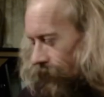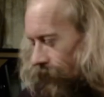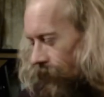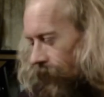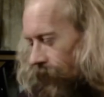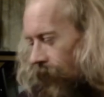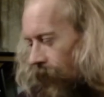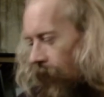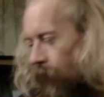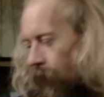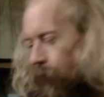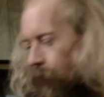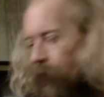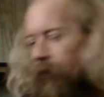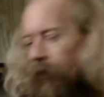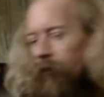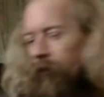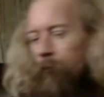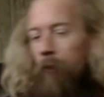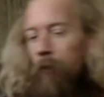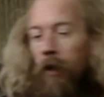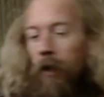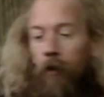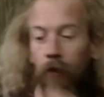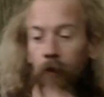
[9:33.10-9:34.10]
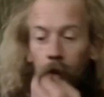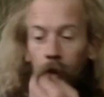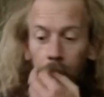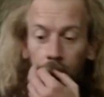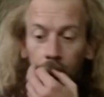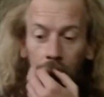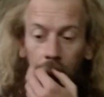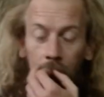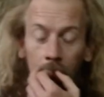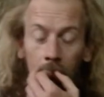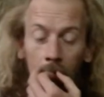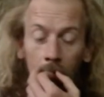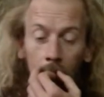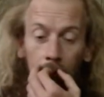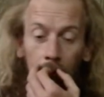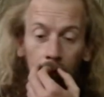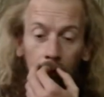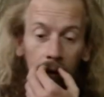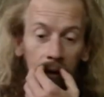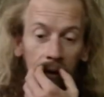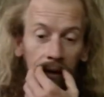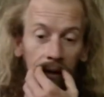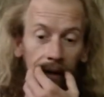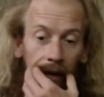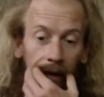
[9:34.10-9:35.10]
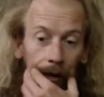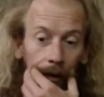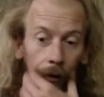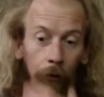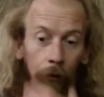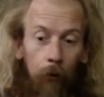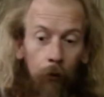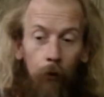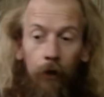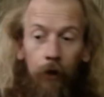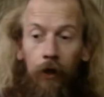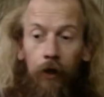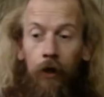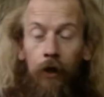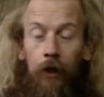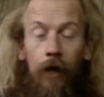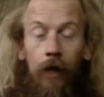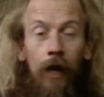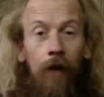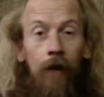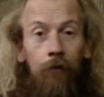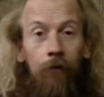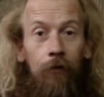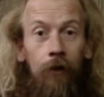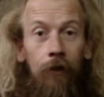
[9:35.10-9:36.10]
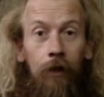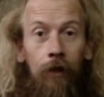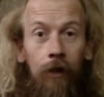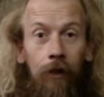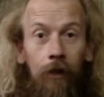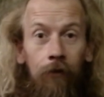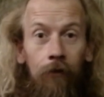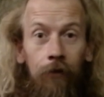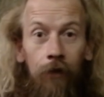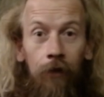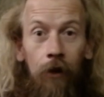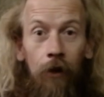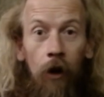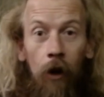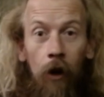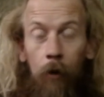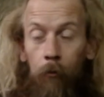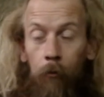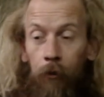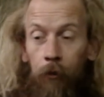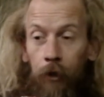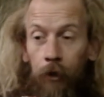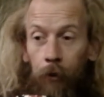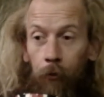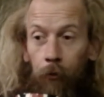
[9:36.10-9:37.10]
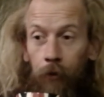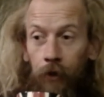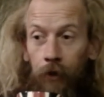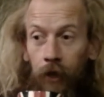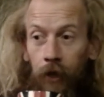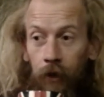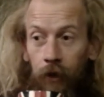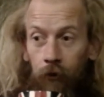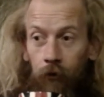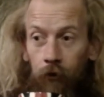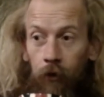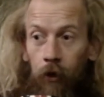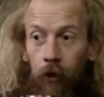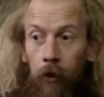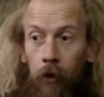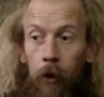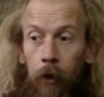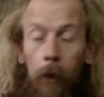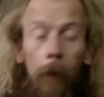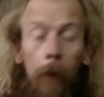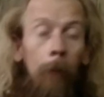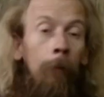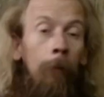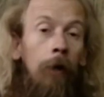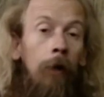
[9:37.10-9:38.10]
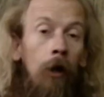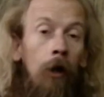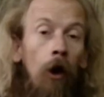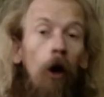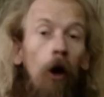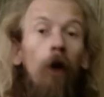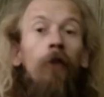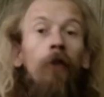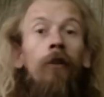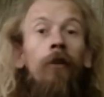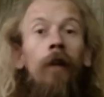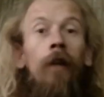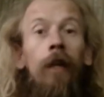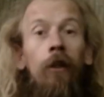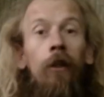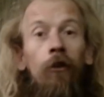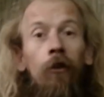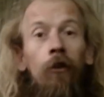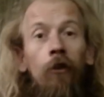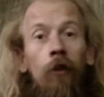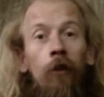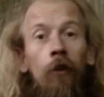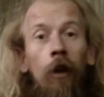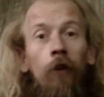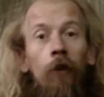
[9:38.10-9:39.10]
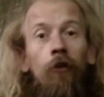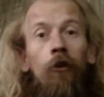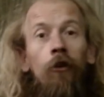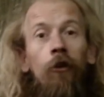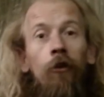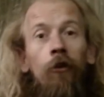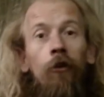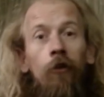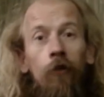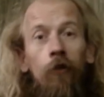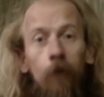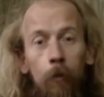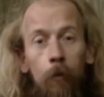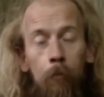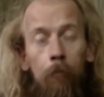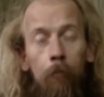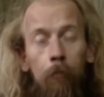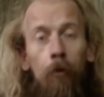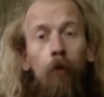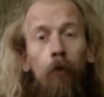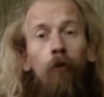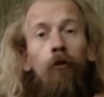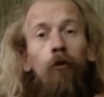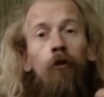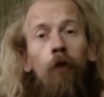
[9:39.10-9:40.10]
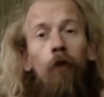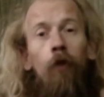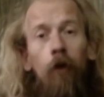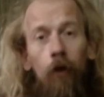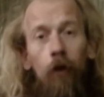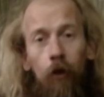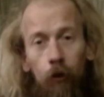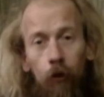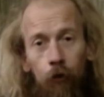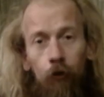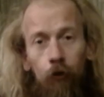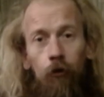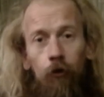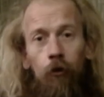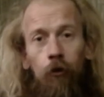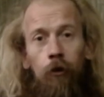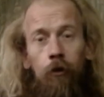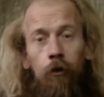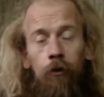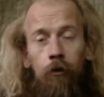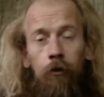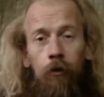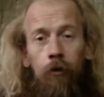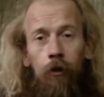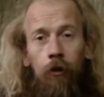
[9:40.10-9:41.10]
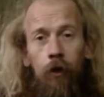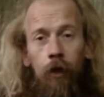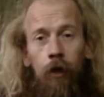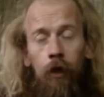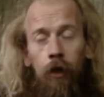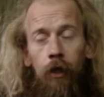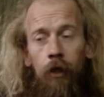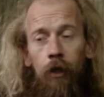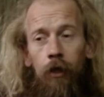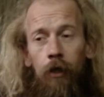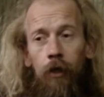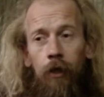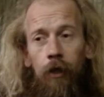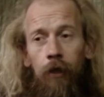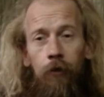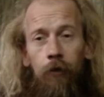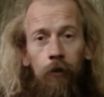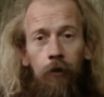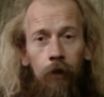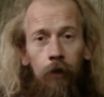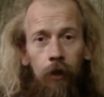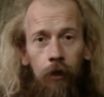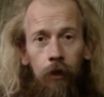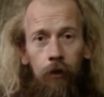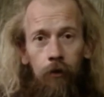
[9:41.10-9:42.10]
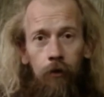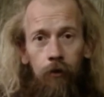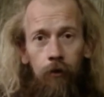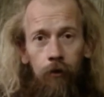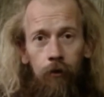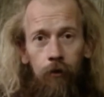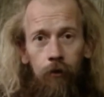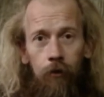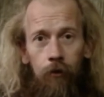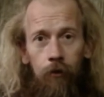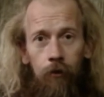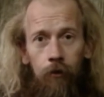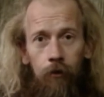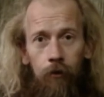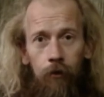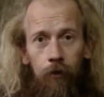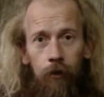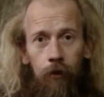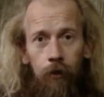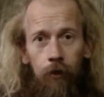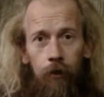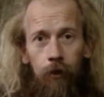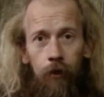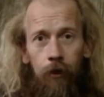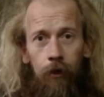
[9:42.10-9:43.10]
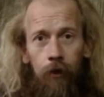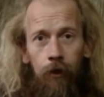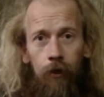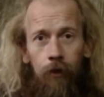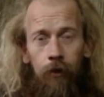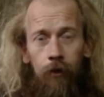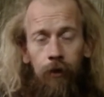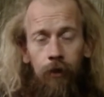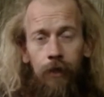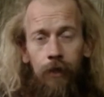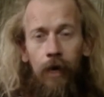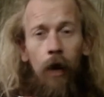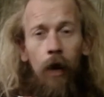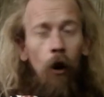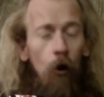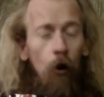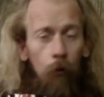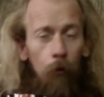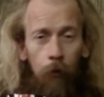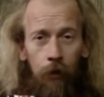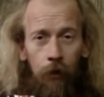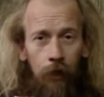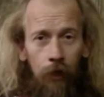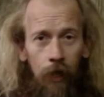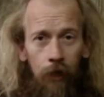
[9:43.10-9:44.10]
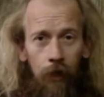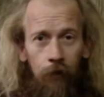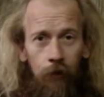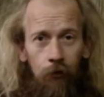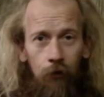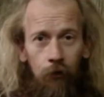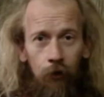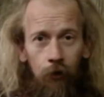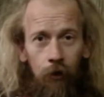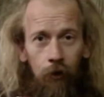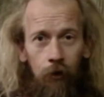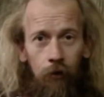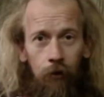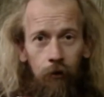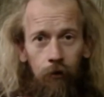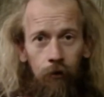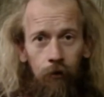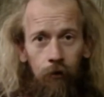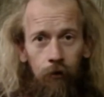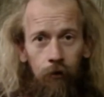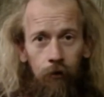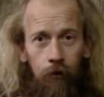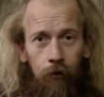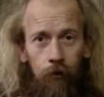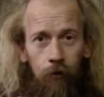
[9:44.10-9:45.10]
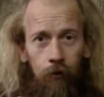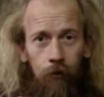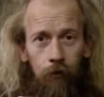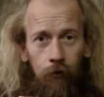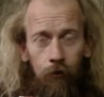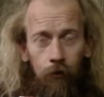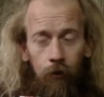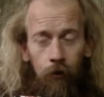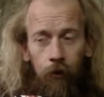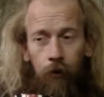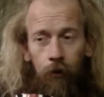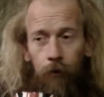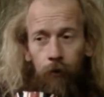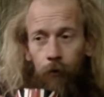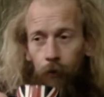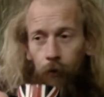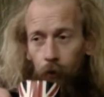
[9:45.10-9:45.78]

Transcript: How do I explain that one? How do I know we're going to have to live in harmony with nature? Because it's such a simple solution, isn't it? Get on with nature right?